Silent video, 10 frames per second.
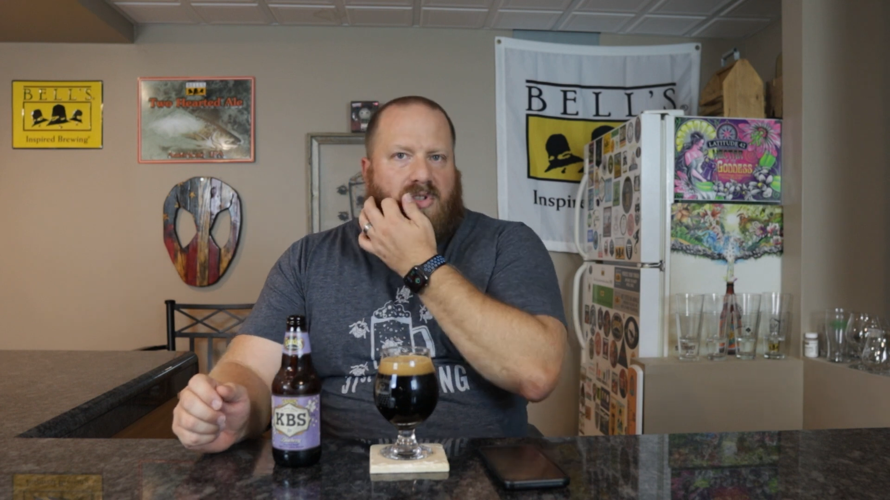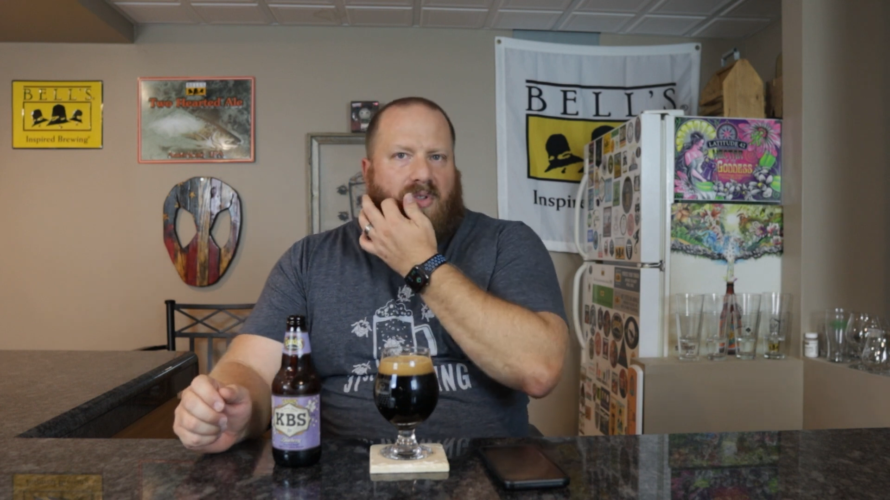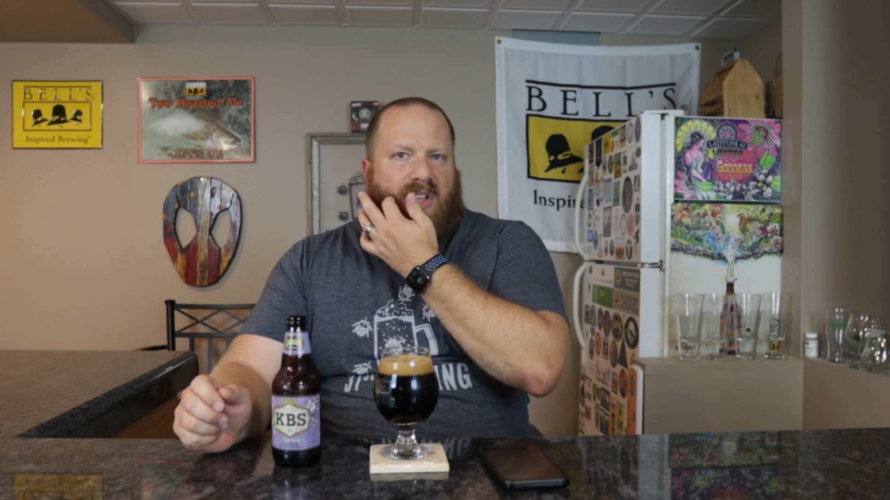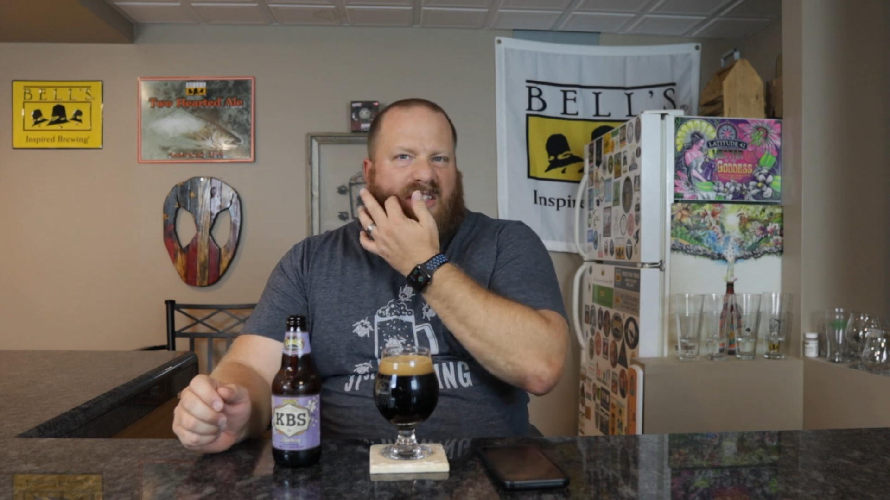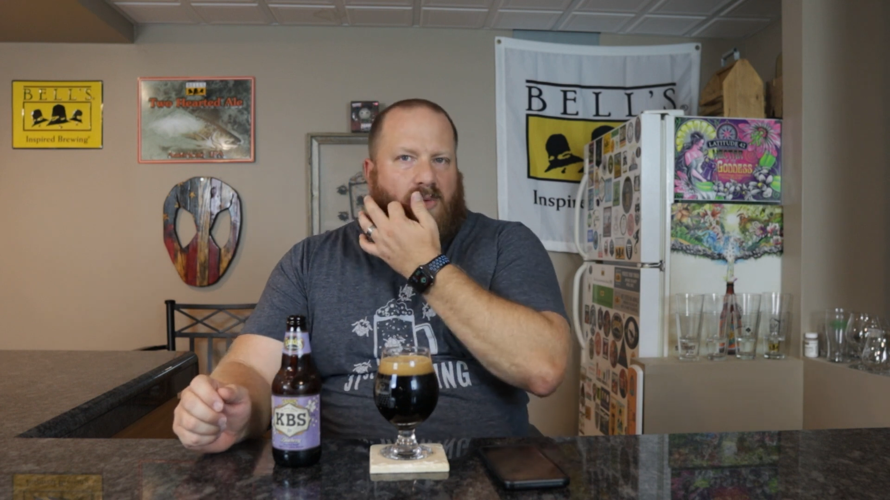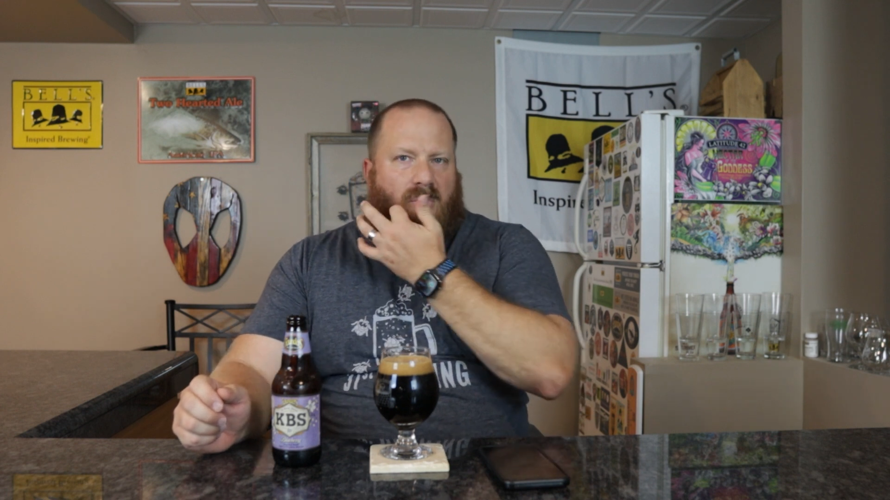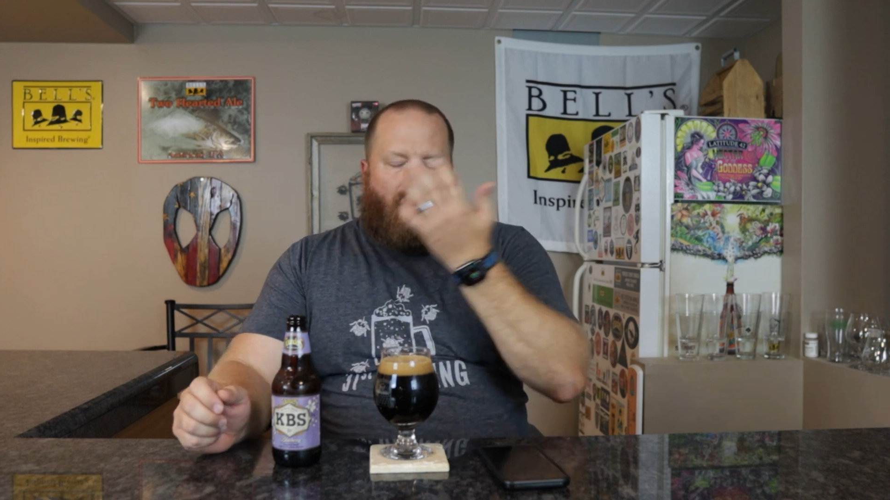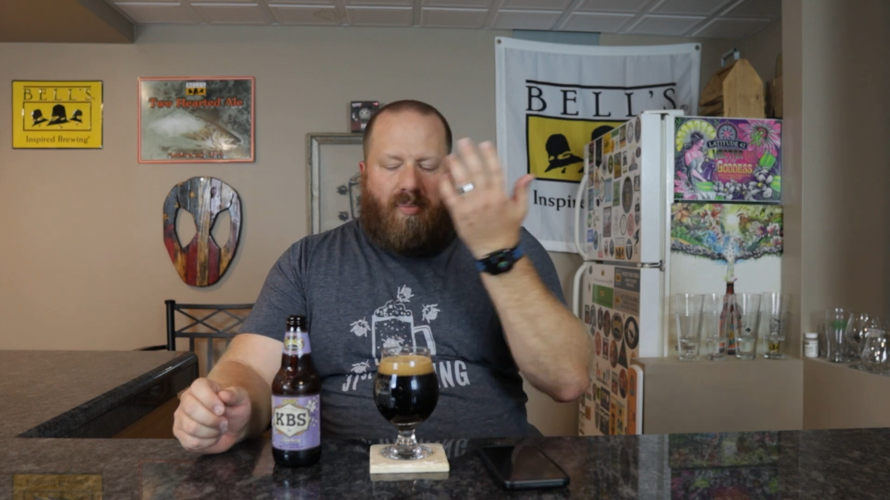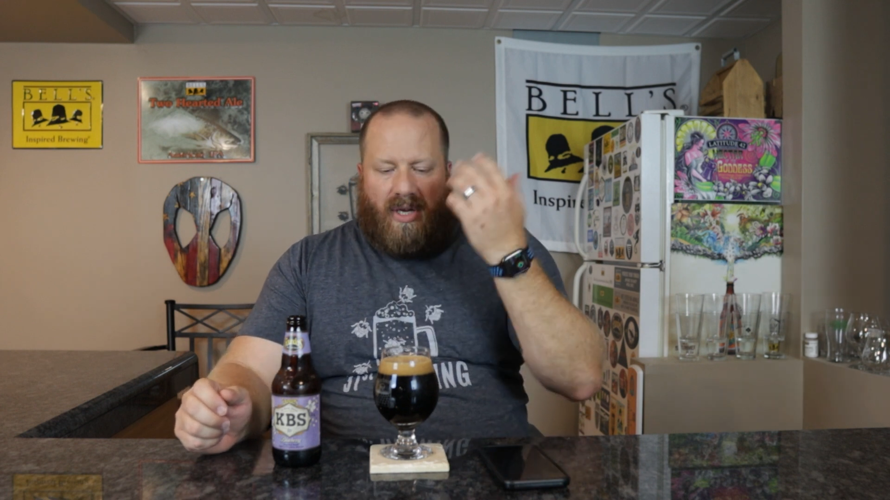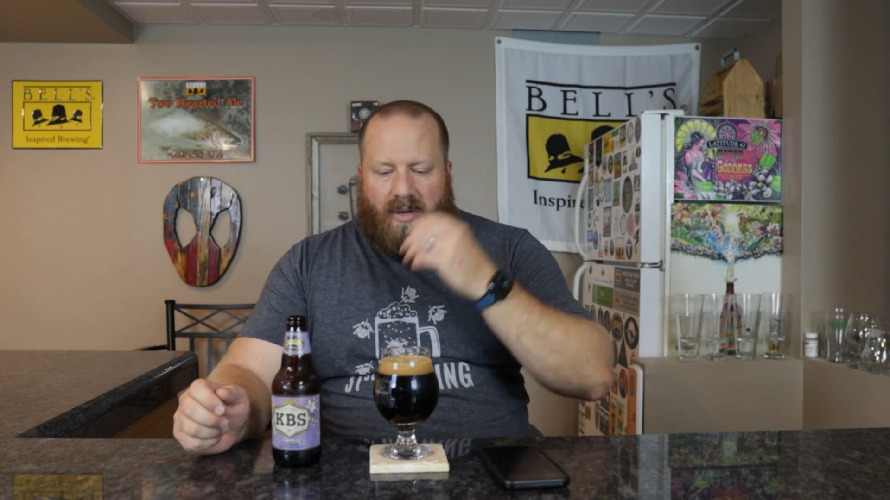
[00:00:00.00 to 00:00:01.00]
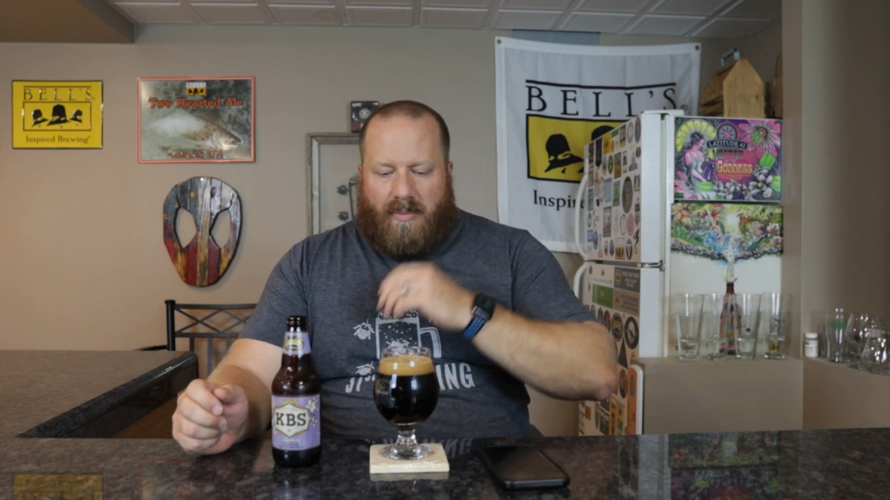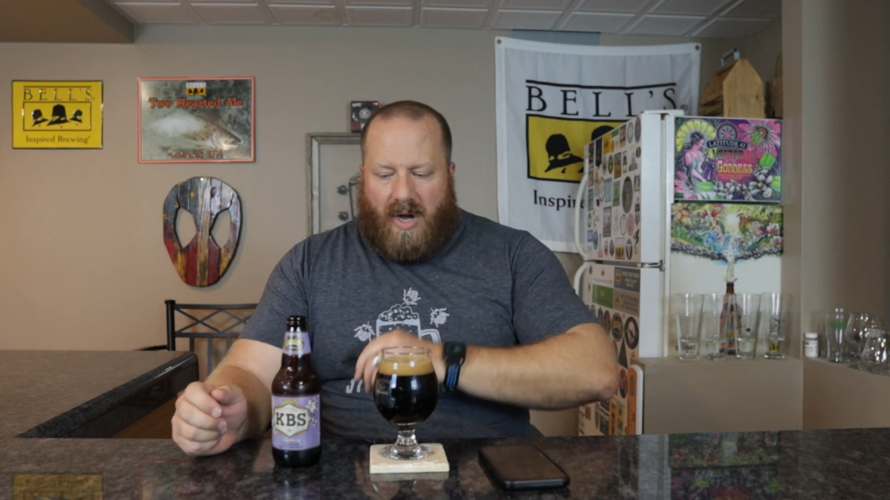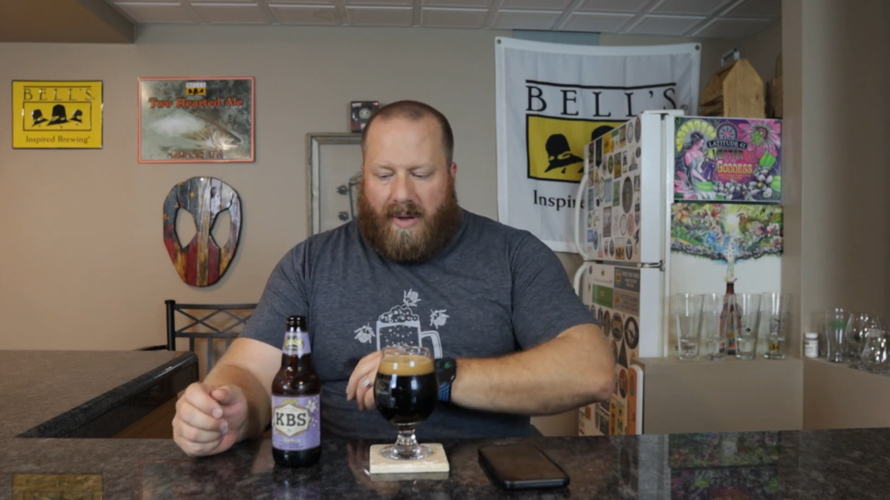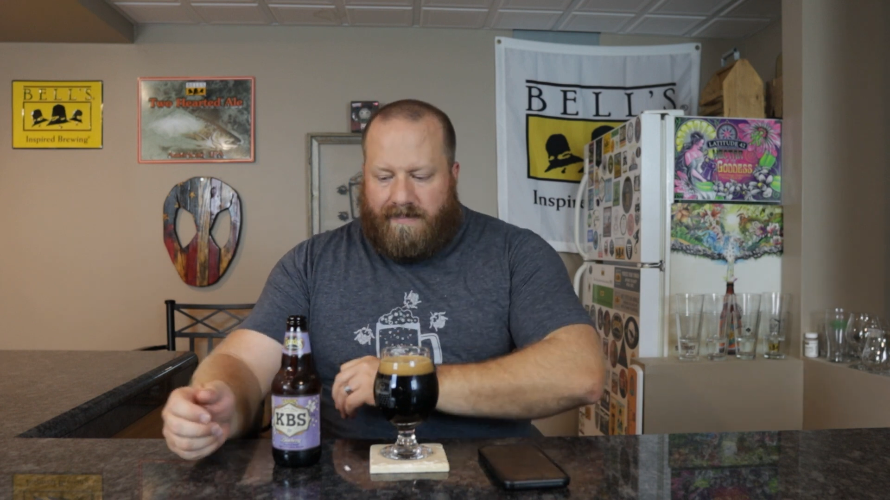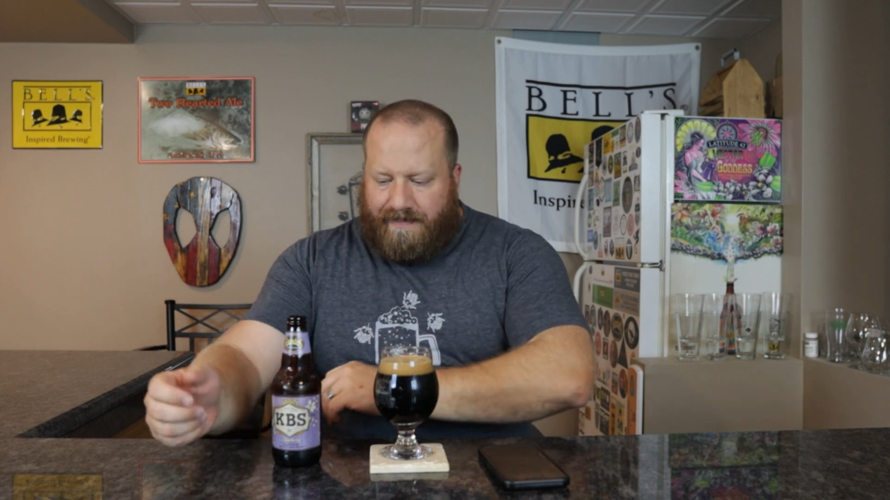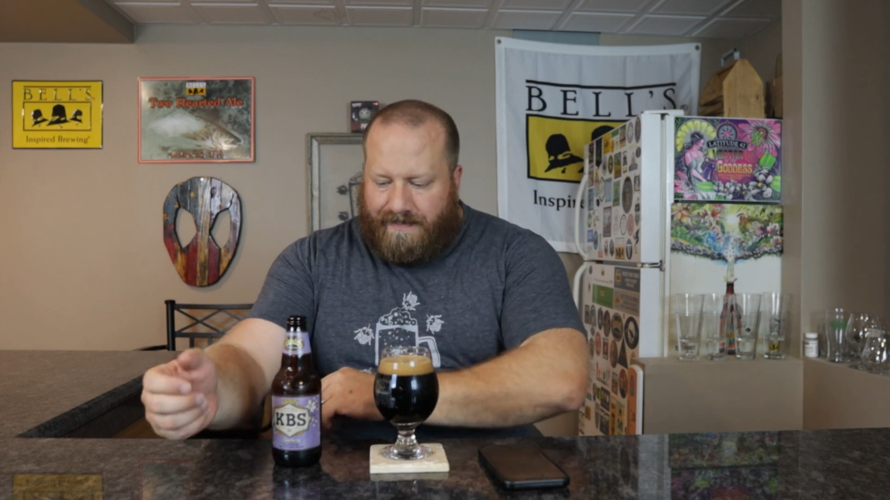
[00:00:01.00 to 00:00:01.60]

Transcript: so that's when I'll pick them up.